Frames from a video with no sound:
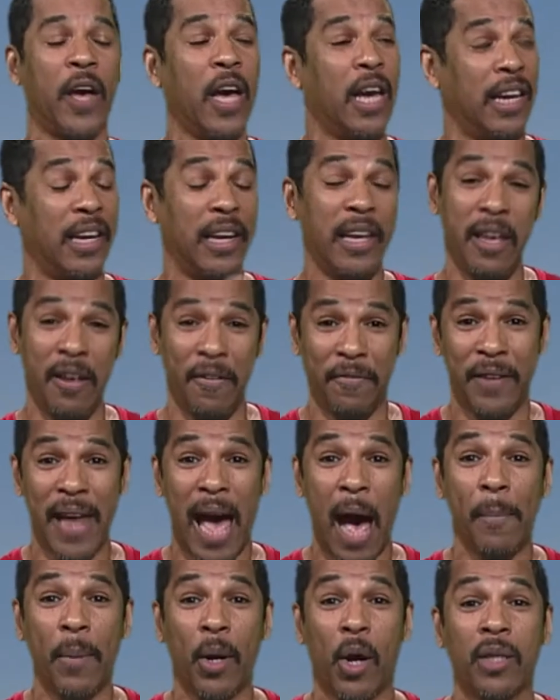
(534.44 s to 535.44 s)
leave
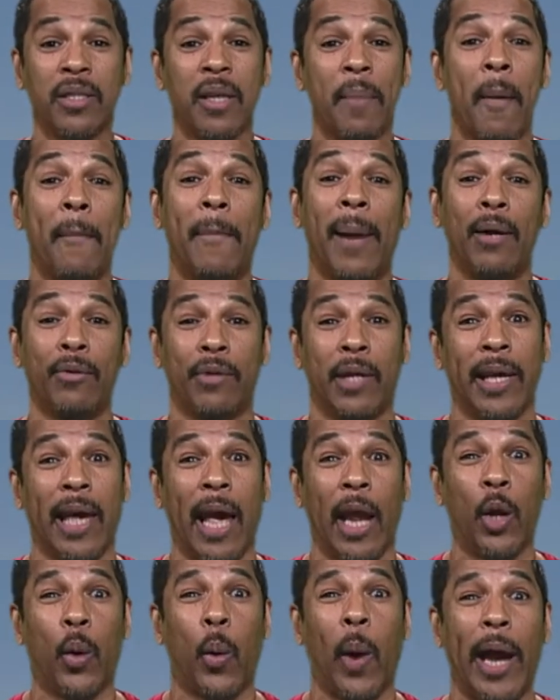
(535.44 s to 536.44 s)
now because I'm about to
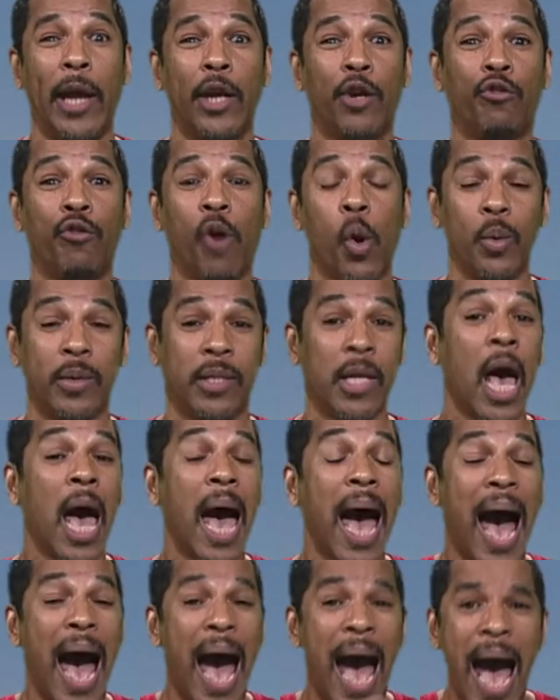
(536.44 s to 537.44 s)
get quite gross.
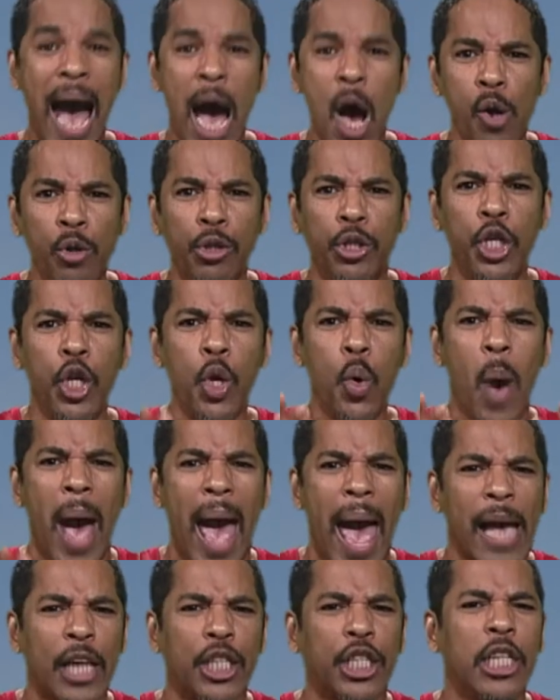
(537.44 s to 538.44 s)
How do you
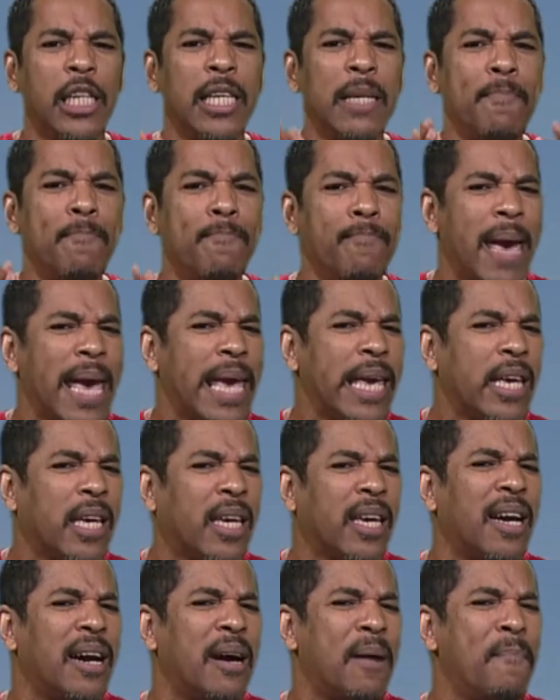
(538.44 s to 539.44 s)
actually make
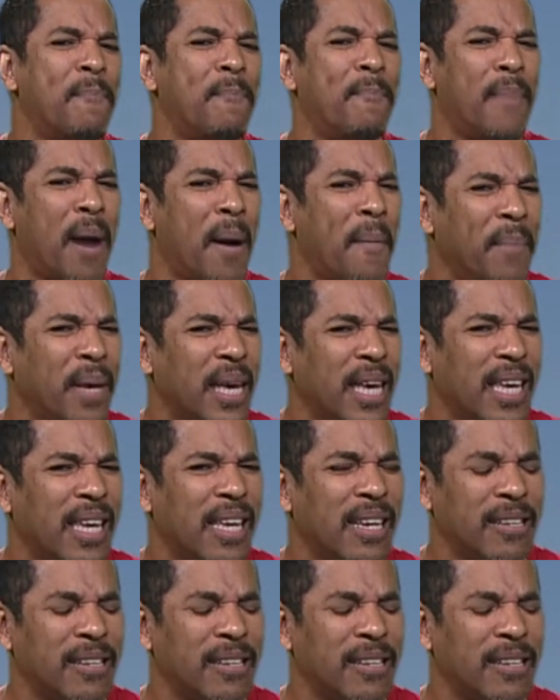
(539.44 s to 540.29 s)
a mummy?